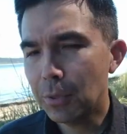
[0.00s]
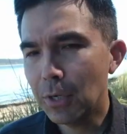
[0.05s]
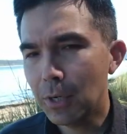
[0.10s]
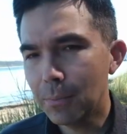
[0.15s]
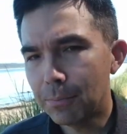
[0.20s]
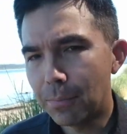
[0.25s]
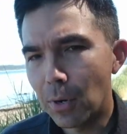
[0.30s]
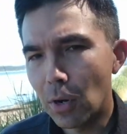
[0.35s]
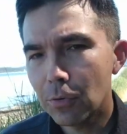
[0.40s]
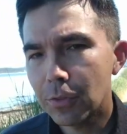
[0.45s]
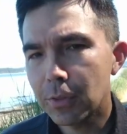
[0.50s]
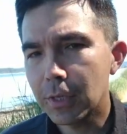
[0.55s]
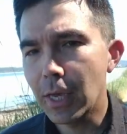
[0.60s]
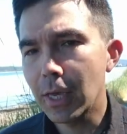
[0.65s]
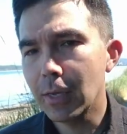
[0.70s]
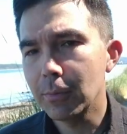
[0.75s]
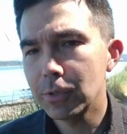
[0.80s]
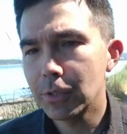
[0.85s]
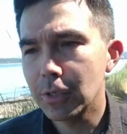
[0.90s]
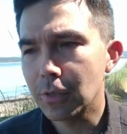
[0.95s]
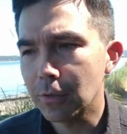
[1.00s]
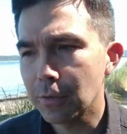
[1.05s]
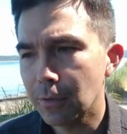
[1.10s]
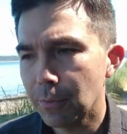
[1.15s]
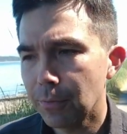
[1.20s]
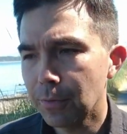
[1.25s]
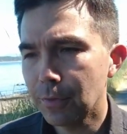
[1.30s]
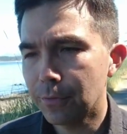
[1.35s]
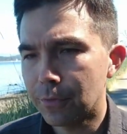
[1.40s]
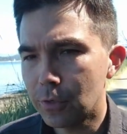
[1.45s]
of play both games here, the,
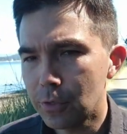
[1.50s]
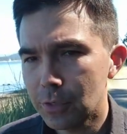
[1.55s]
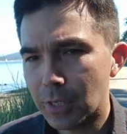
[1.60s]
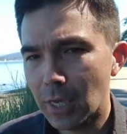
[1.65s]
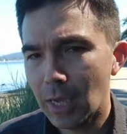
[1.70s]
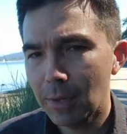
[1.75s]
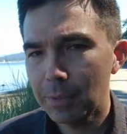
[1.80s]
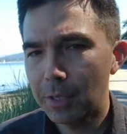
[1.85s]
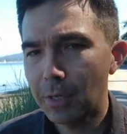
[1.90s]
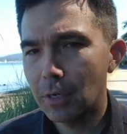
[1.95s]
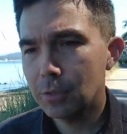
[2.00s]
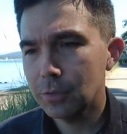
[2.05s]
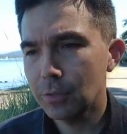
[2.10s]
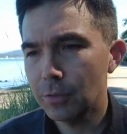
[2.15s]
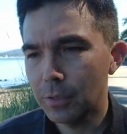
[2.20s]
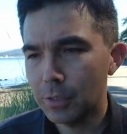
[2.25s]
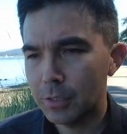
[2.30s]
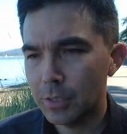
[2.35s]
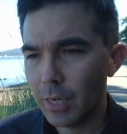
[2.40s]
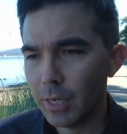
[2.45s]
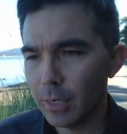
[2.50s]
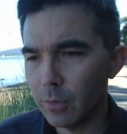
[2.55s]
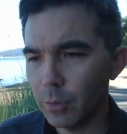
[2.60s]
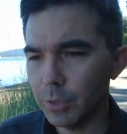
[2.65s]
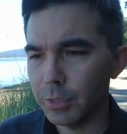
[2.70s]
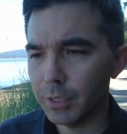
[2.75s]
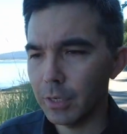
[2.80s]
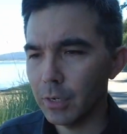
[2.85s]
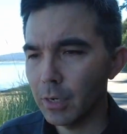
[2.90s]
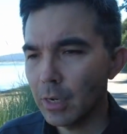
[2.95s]
the first game and then also the second
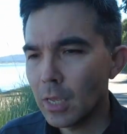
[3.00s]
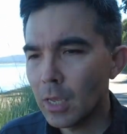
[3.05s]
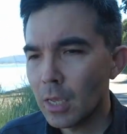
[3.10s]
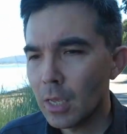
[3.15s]
one here,